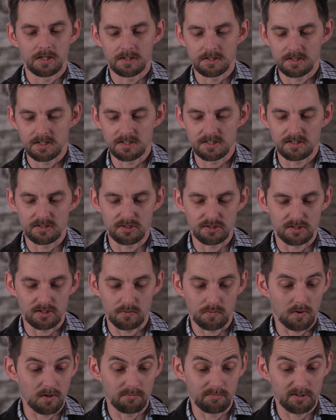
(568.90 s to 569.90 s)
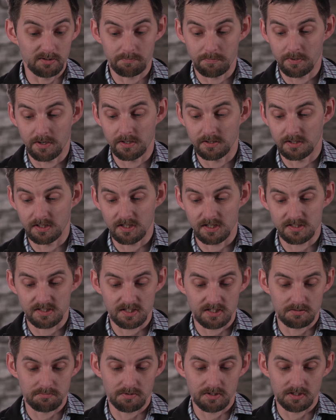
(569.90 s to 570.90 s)
This is just a Walmart brand, like I
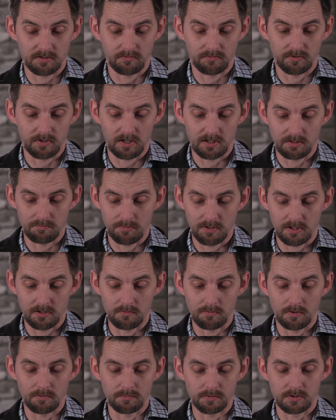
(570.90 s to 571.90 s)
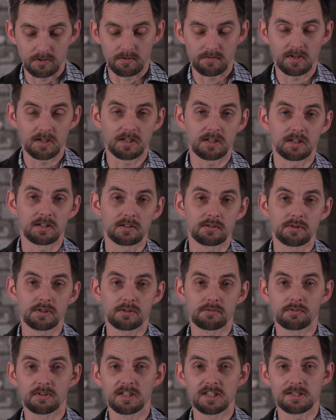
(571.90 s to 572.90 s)
said, but if we had a better one, we could have had a
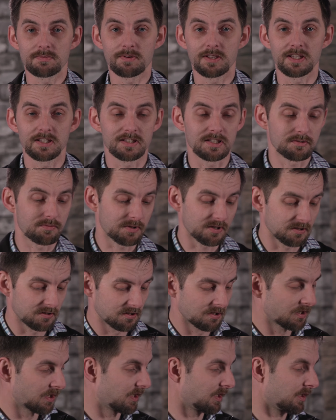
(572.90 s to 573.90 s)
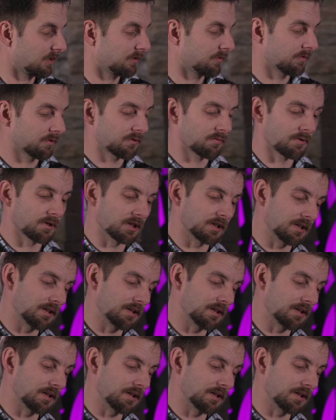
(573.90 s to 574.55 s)
quick release plate as well to make it